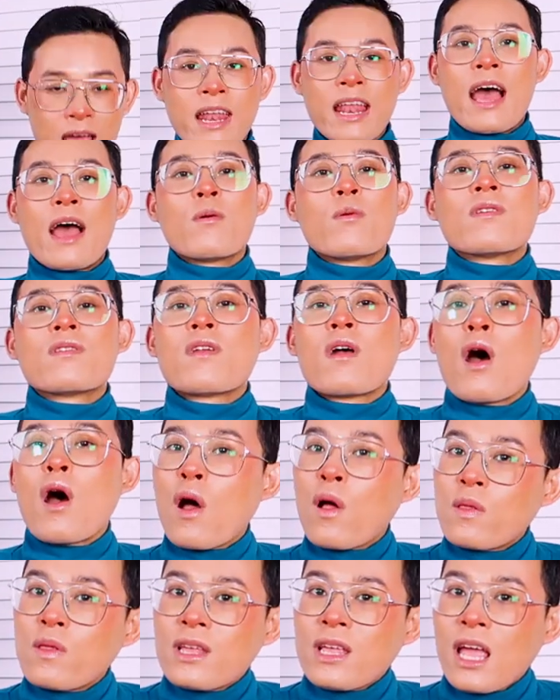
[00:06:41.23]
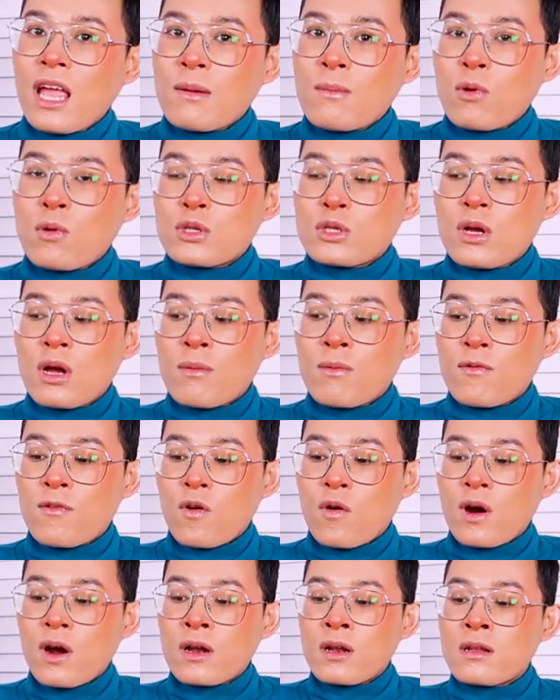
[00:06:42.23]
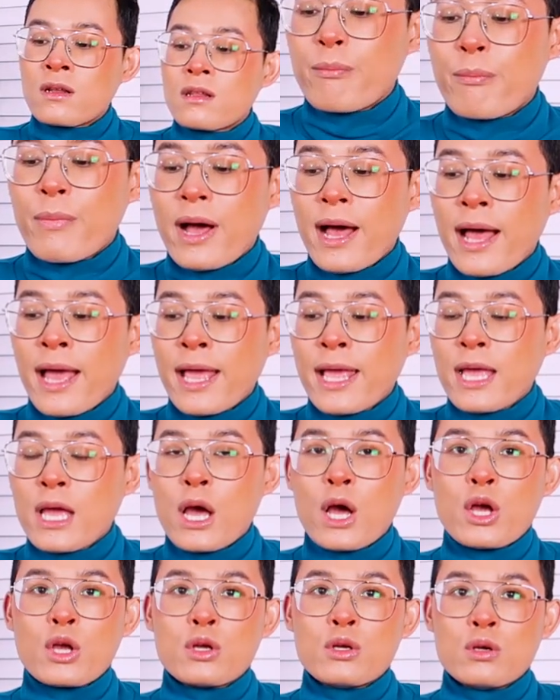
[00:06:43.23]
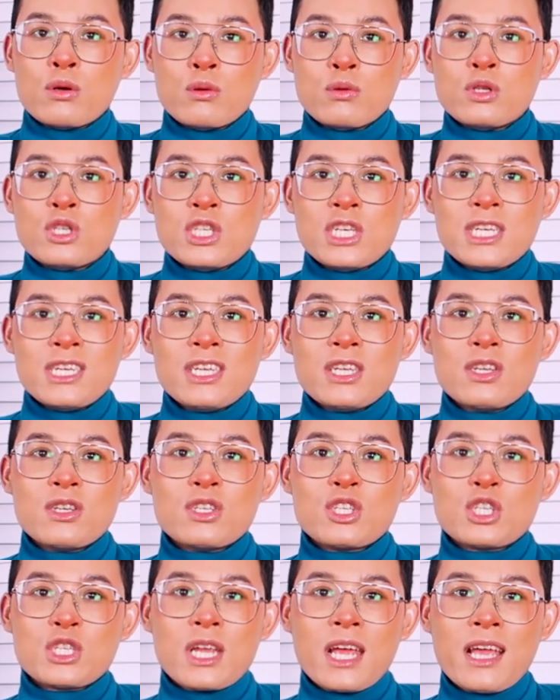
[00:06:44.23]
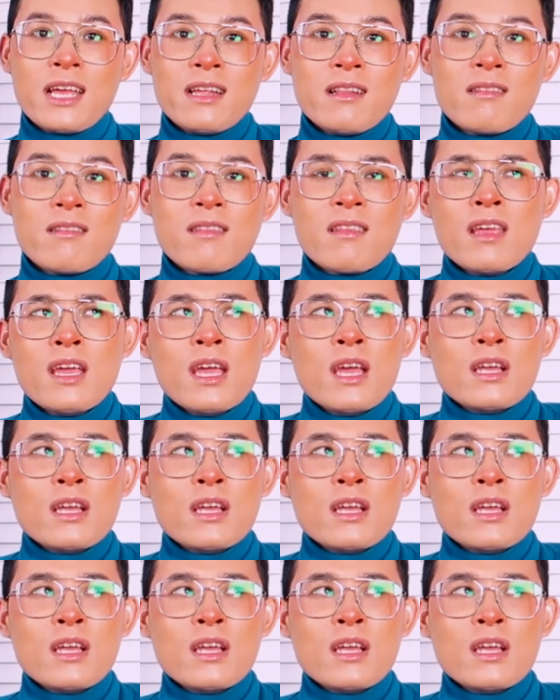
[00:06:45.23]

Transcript: And I was only able to afford my Gucci shades